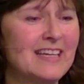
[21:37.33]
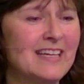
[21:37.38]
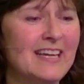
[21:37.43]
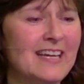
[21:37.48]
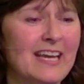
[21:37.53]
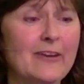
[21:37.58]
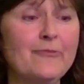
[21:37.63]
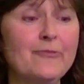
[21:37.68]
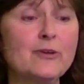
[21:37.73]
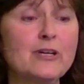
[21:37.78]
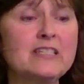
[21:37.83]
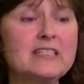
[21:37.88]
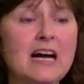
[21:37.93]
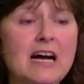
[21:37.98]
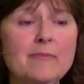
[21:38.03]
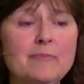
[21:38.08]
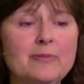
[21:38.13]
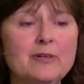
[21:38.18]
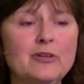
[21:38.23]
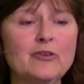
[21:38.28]
If, for
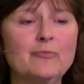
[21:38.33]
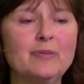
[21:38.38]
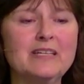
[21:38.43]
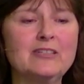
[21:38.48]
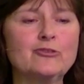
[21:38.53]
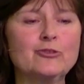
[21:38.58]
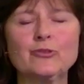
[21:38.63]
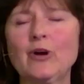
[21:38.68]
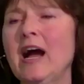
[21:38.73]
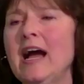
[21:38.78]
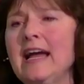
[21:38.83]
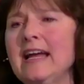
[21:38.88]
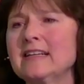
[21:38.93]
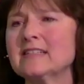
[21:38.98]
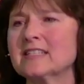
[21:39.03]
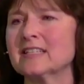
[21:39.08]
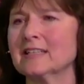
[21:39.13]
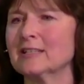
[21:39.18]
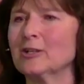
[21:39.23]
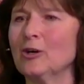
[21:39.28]
example, you've been trying
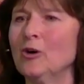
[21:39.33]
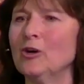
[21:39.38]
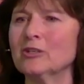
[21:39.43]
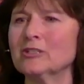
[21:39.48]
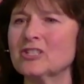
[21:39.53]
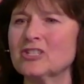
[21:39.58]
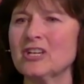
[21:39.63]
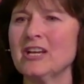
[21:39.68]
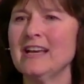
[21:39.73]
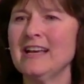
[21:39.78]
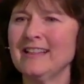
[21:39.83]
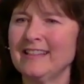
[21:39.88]
to launch